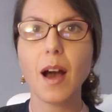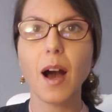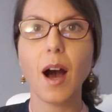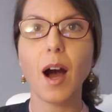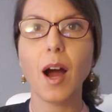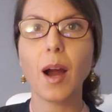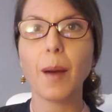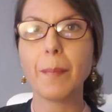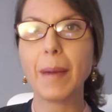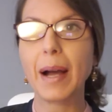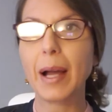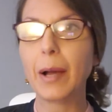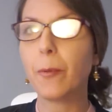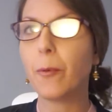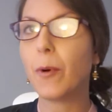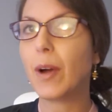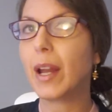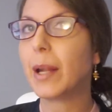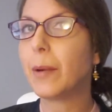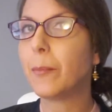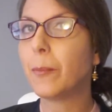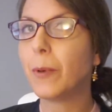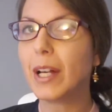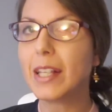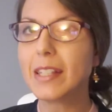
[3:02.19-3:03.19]
Are my
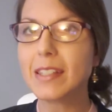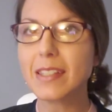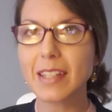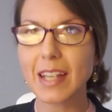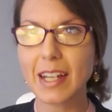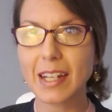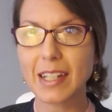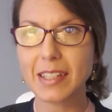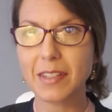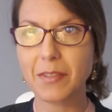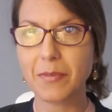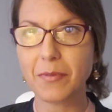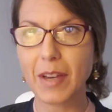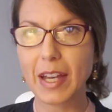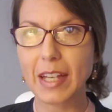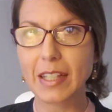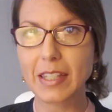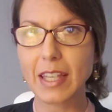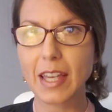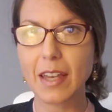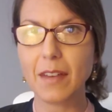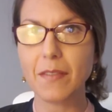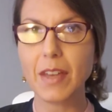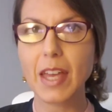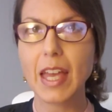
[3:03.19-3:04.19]
one-on-ones not as
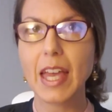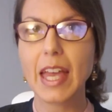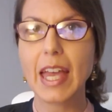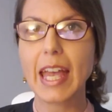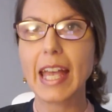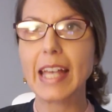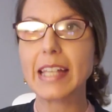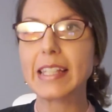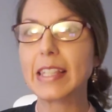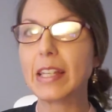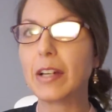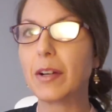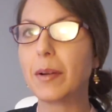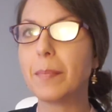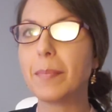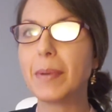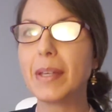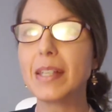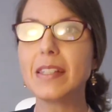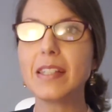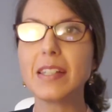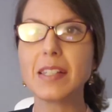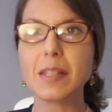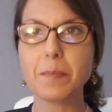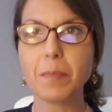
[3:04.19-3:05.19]
effective? Is there a
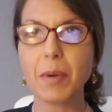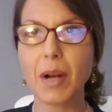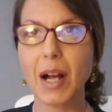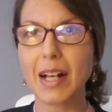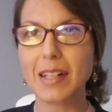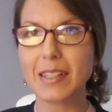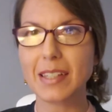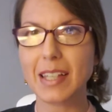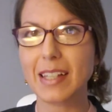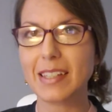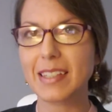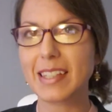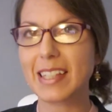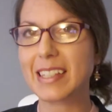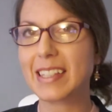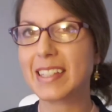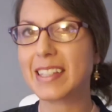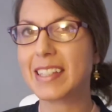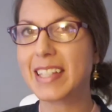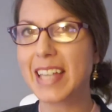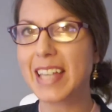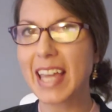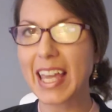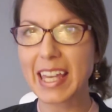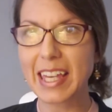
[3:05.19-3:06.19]
business process that's
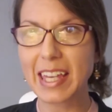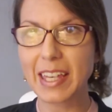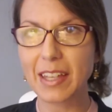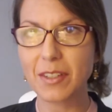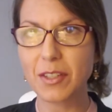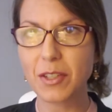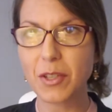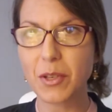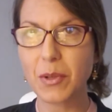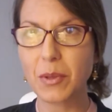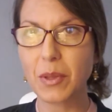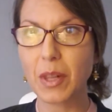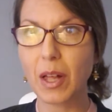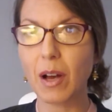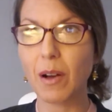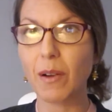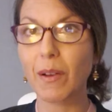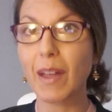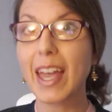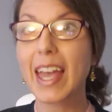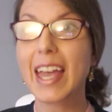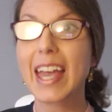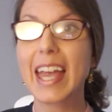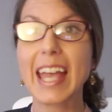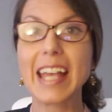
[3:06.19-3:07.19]
taking too
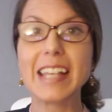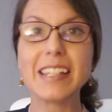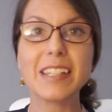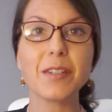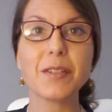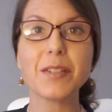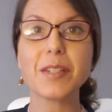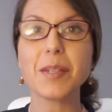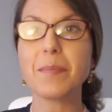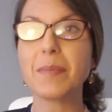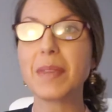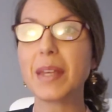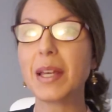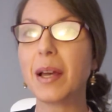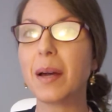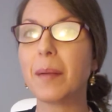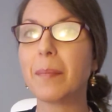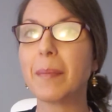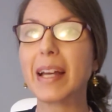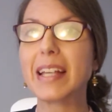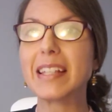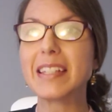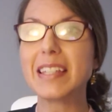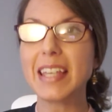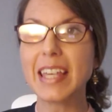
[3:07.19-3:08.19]
long? Is there something on
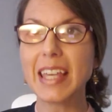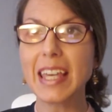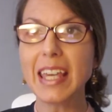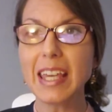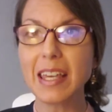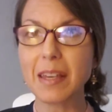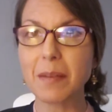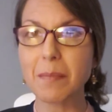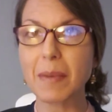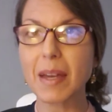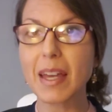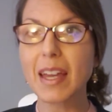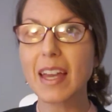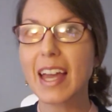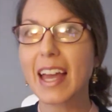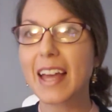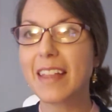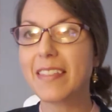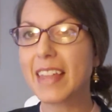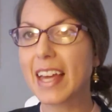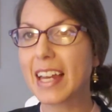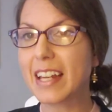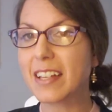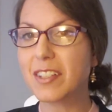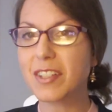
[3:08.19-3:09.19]
my team
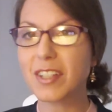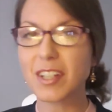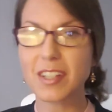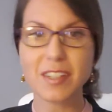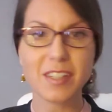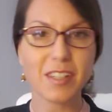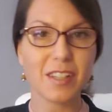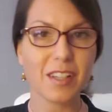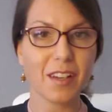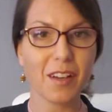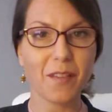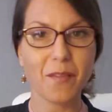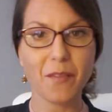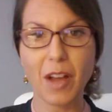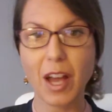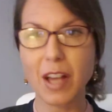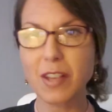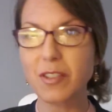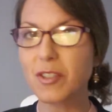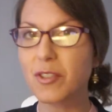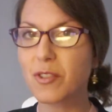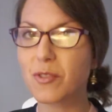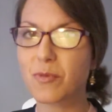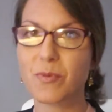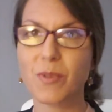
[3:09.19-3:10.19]
that is just a
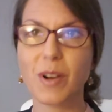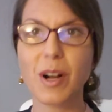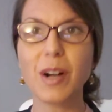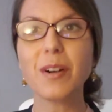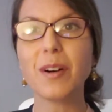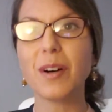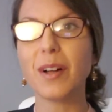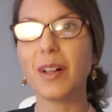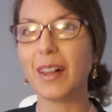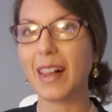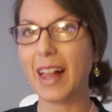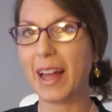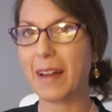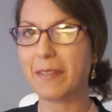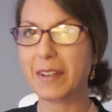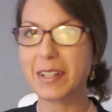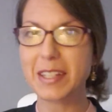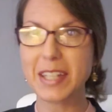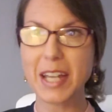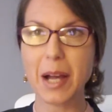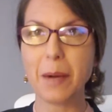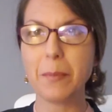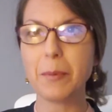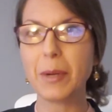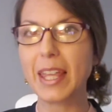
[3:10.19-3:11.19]
struggle every
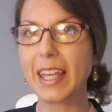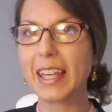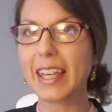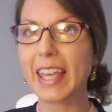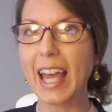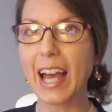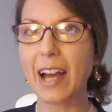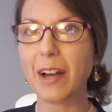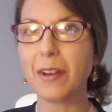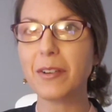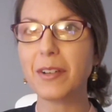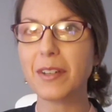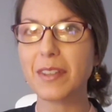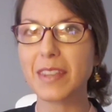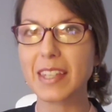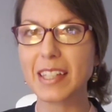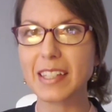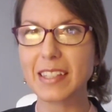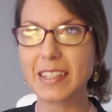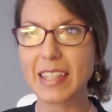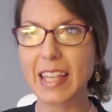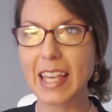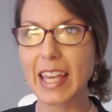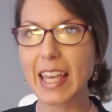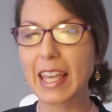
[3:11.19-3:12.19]
time we encounter
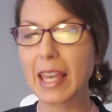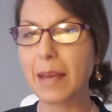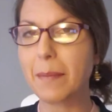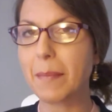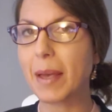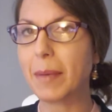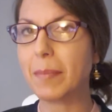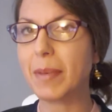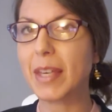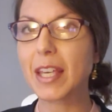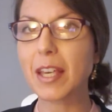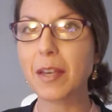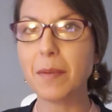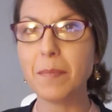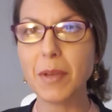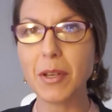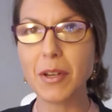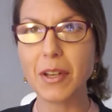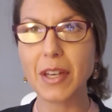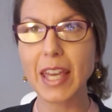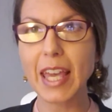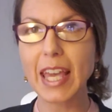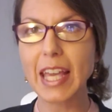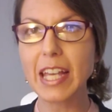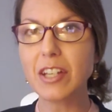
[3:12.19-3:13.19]
this thing? It may be
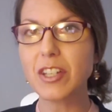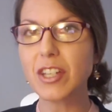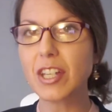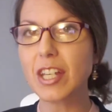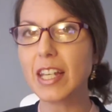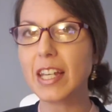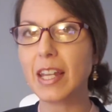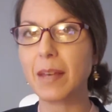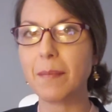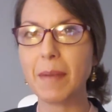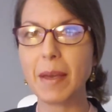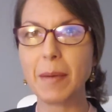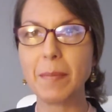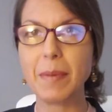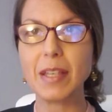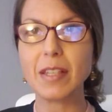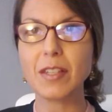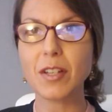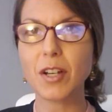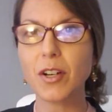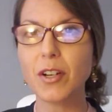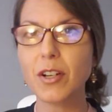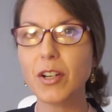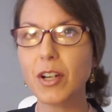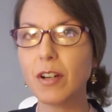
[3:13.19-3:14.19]
communication, it may be
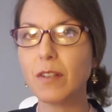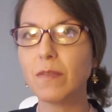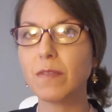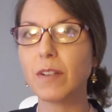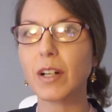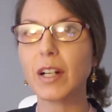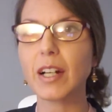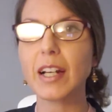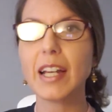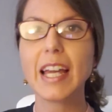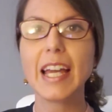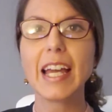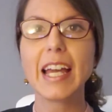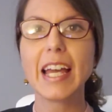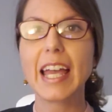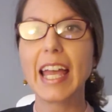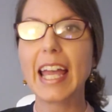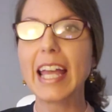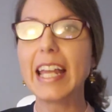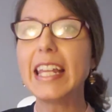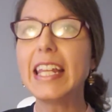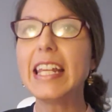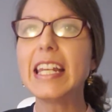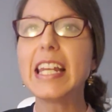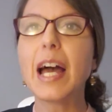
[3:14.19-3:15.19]
turnover,
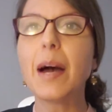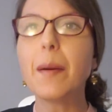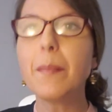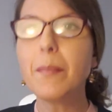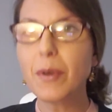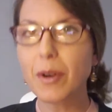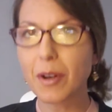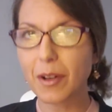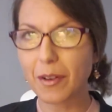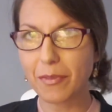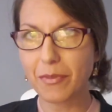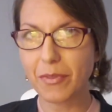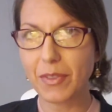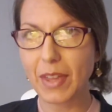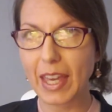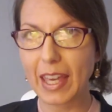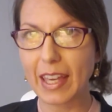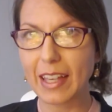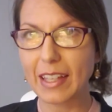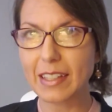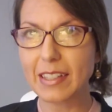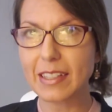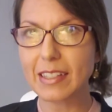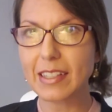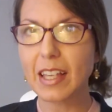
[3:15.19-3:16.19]
any number of
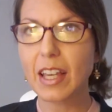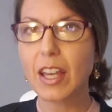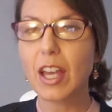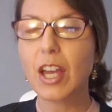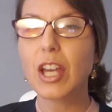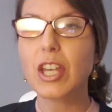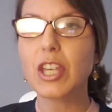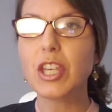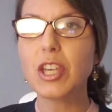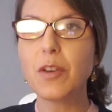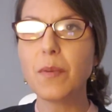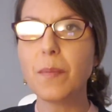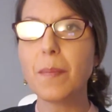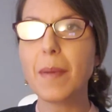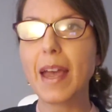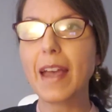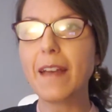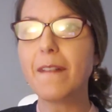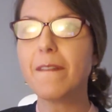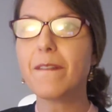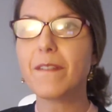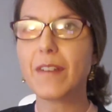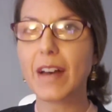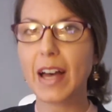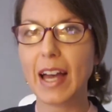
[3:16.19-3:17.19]
things. You
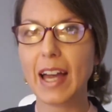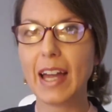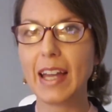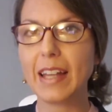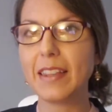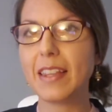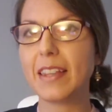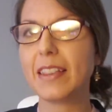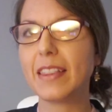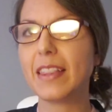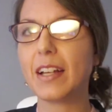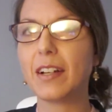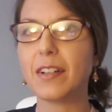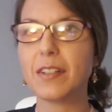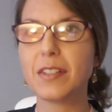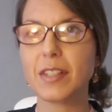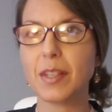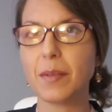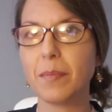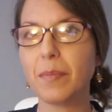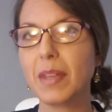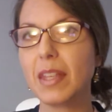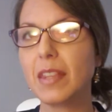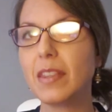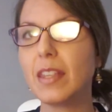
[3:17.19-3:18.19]
may find that there's
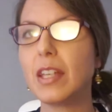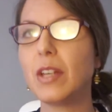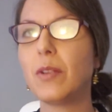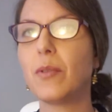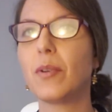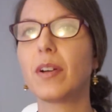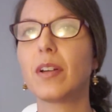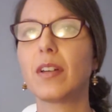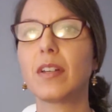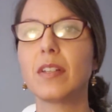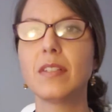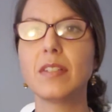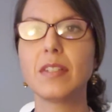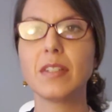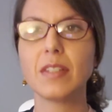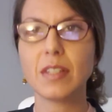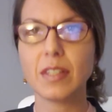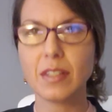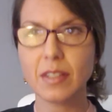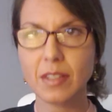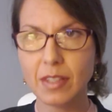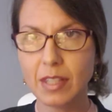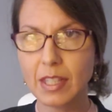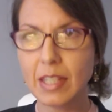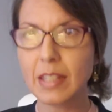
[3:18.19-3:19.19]
something that you're
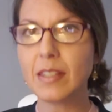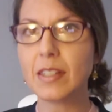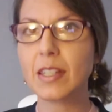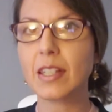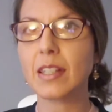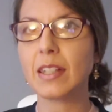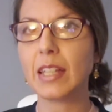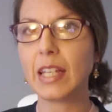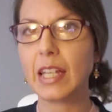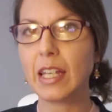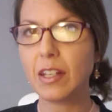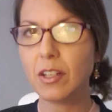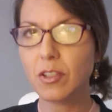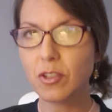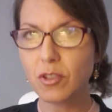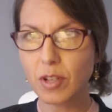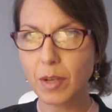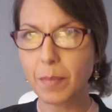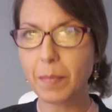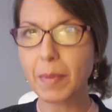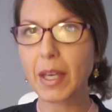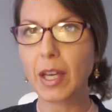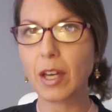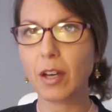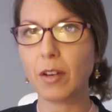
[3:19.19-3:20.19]
consistently
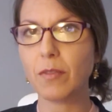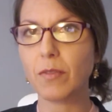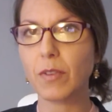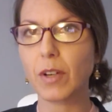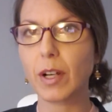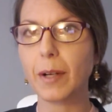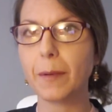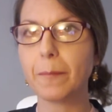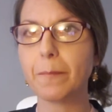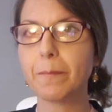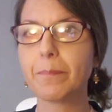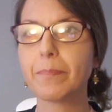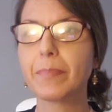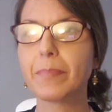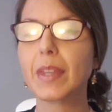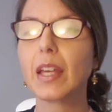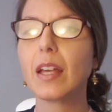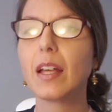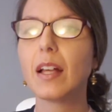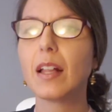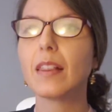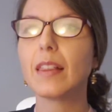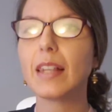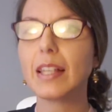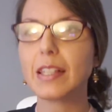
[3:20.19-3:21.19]
tripping over.
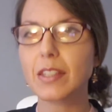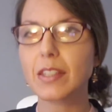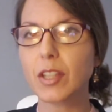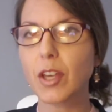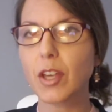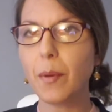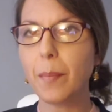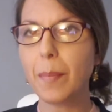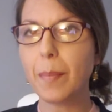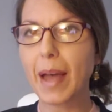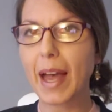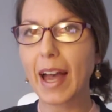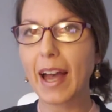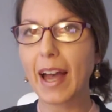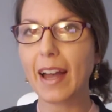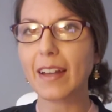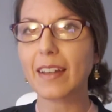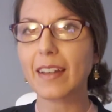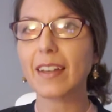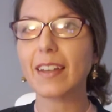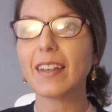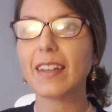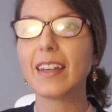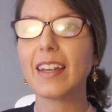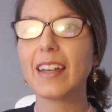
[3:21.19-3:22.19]
Let's go
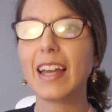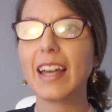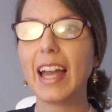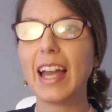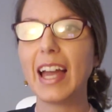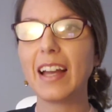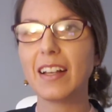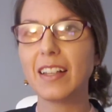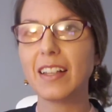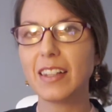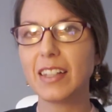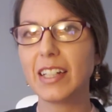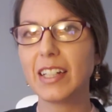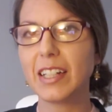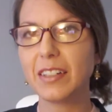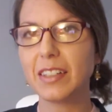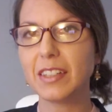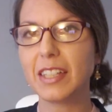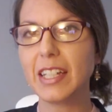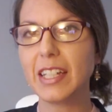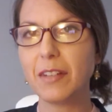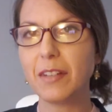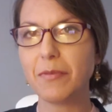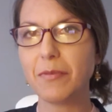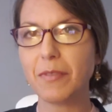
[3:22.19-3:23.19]
back and
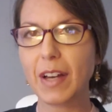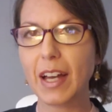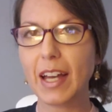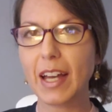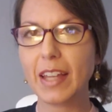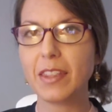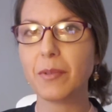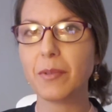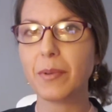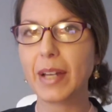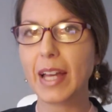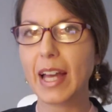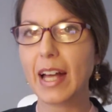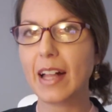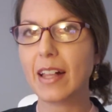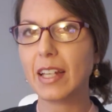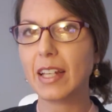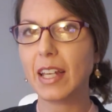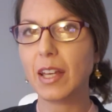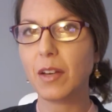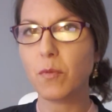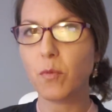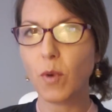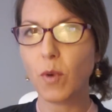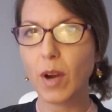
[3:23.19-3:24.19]
clearly define the
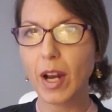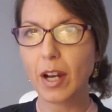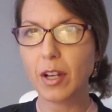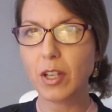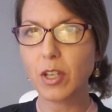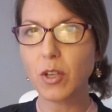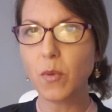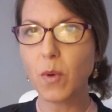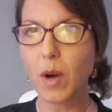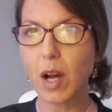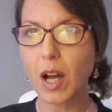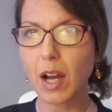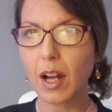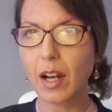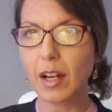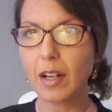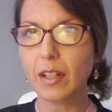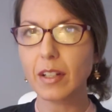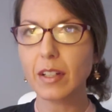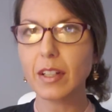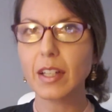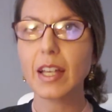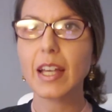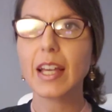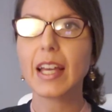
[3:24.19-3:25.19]
reality of where you are
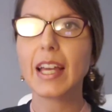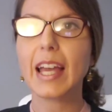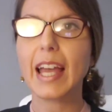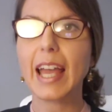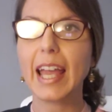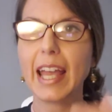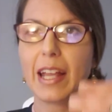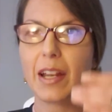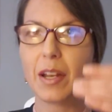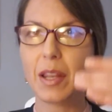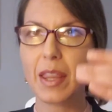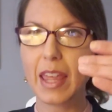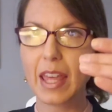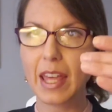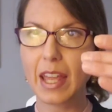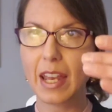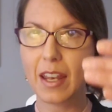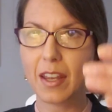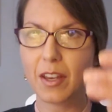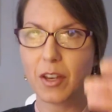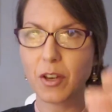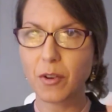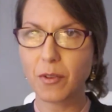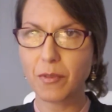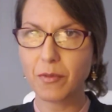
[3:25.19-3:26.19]
and
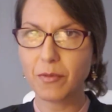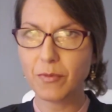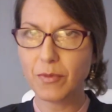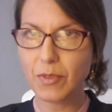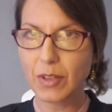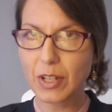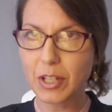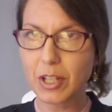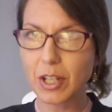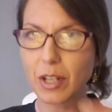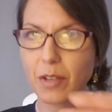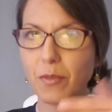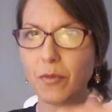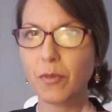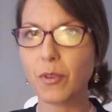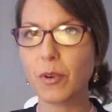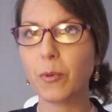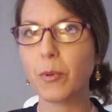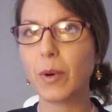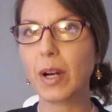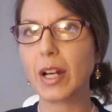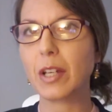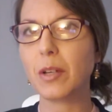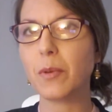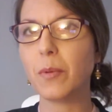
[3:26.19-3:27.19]
then your vision for
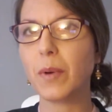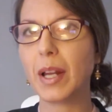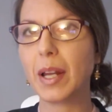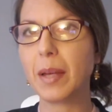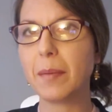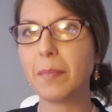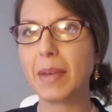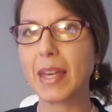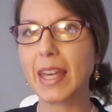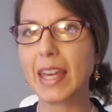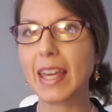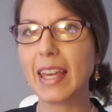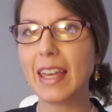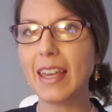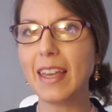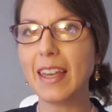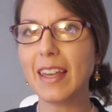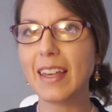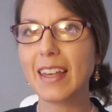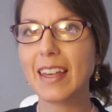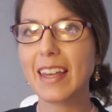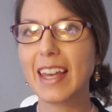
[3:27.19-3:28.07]
where you want to be.